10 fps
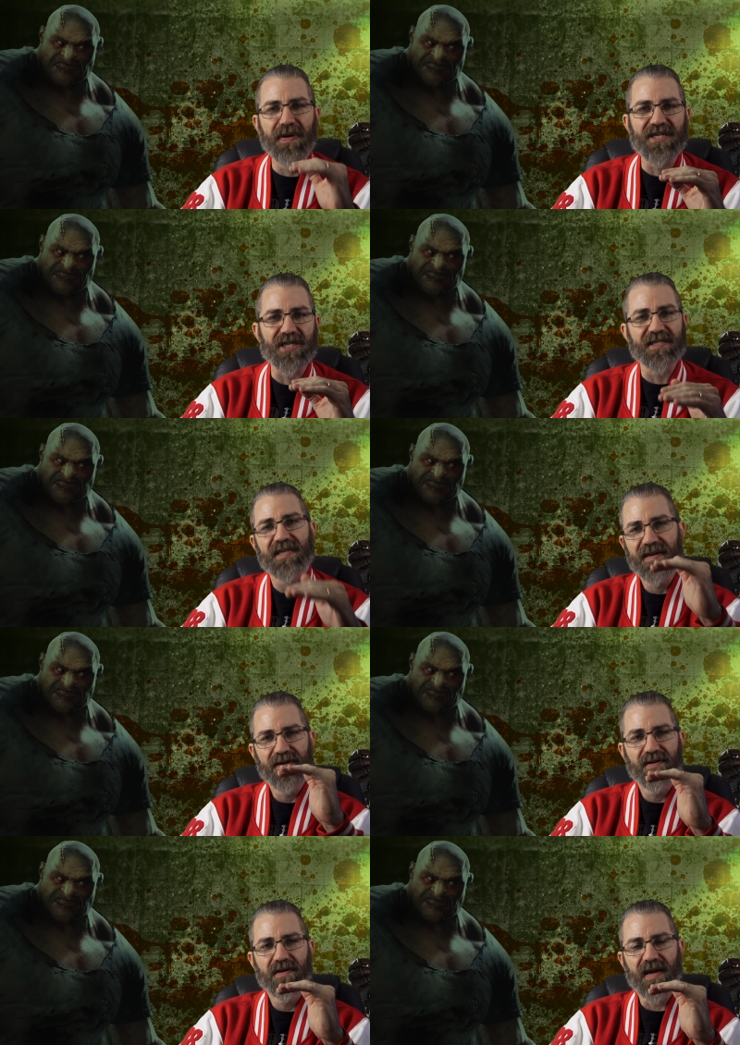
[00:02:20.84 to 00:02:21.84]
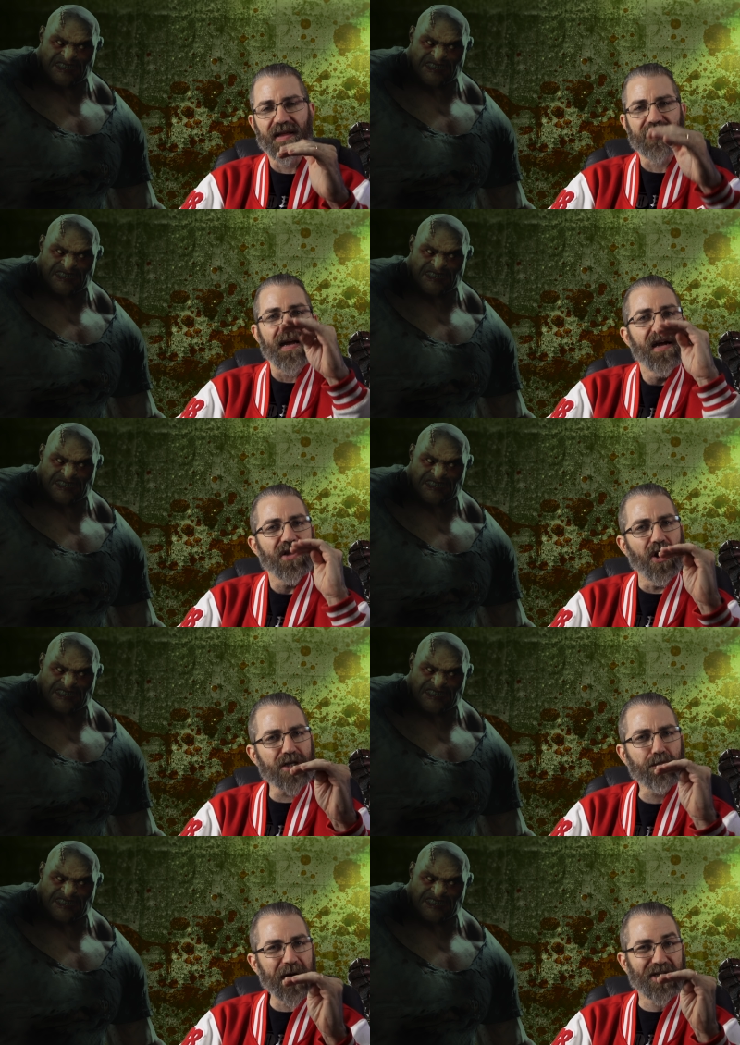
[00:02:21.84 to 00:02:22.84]
Speaker 1: bitches. Yeah, I like that. The
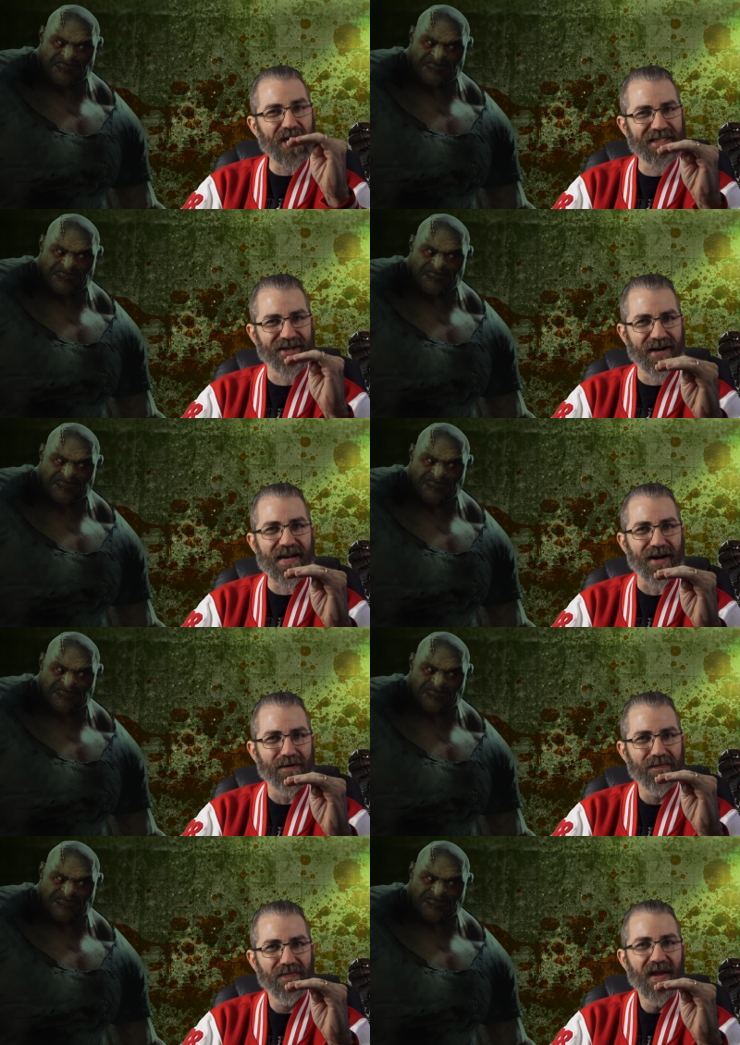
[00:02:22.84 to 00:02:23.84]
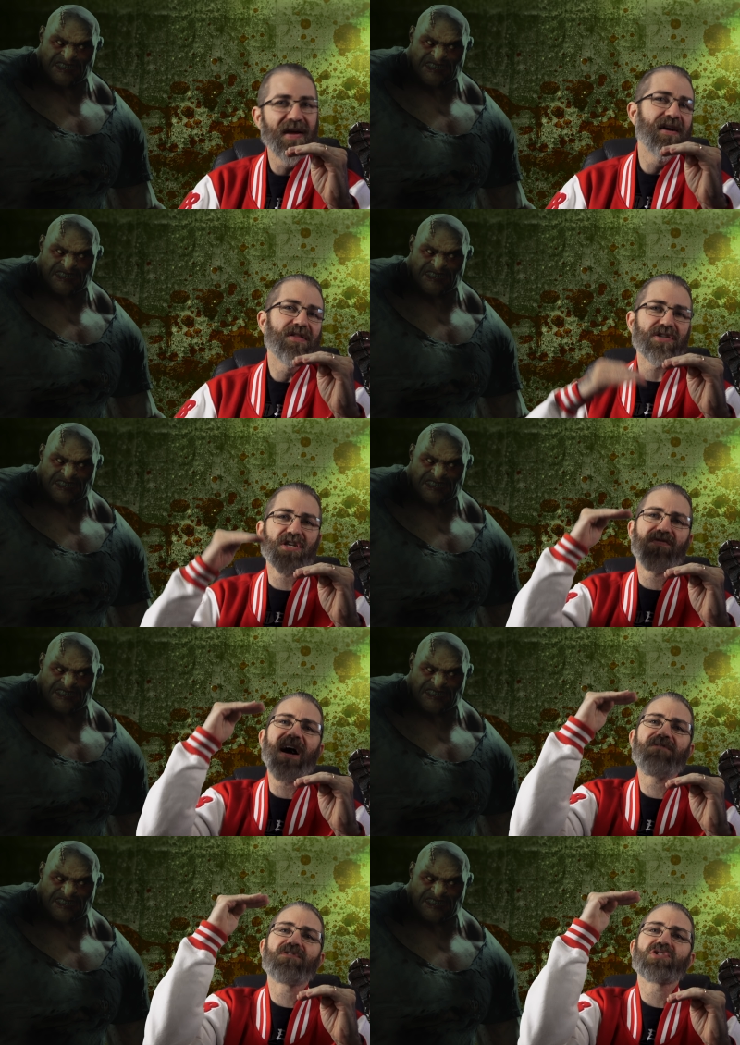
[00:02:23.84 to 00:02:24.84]
Hook's bitches are here. The
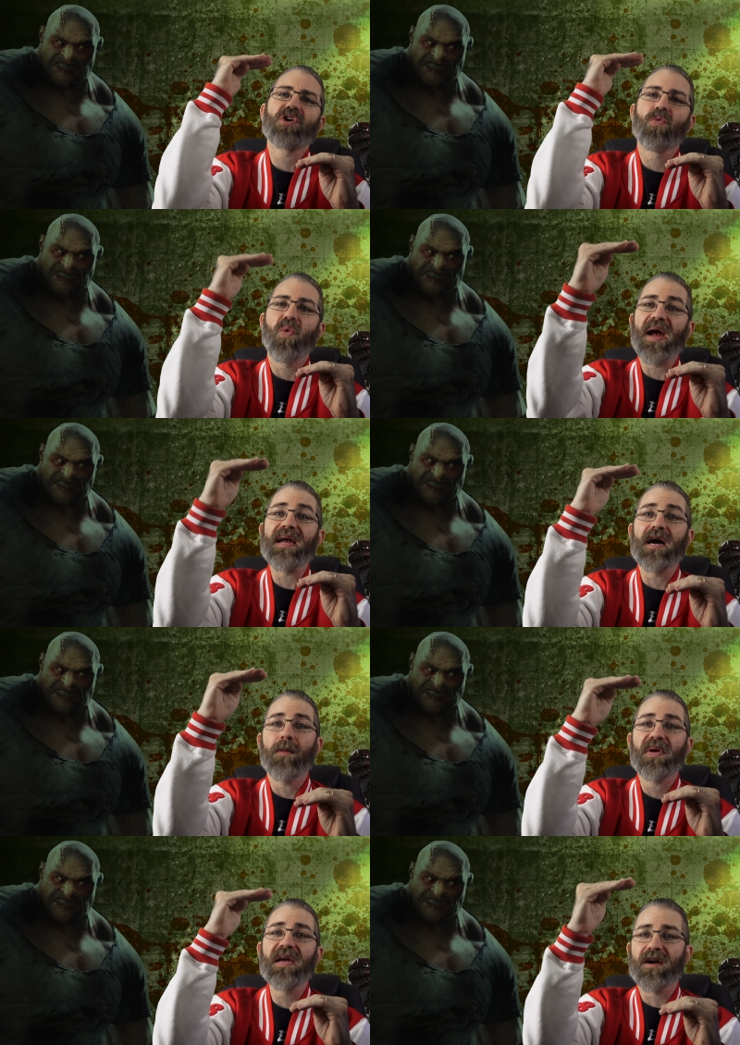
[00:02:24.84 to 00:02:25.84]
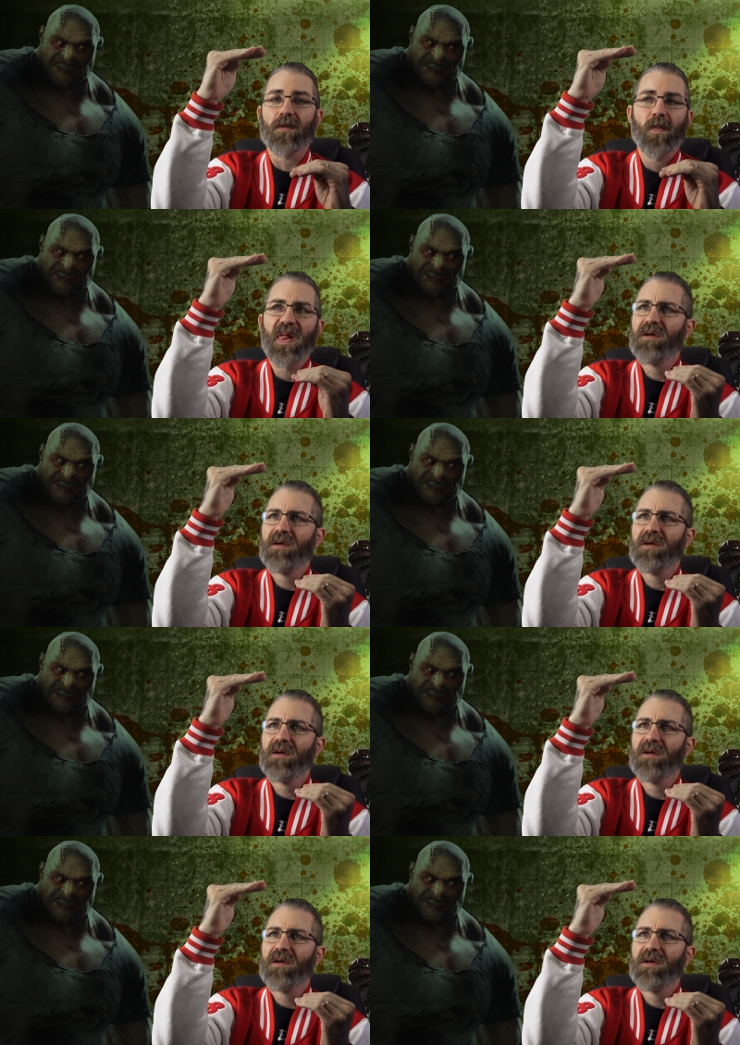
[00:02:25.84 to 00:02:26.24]
survivors are way up here.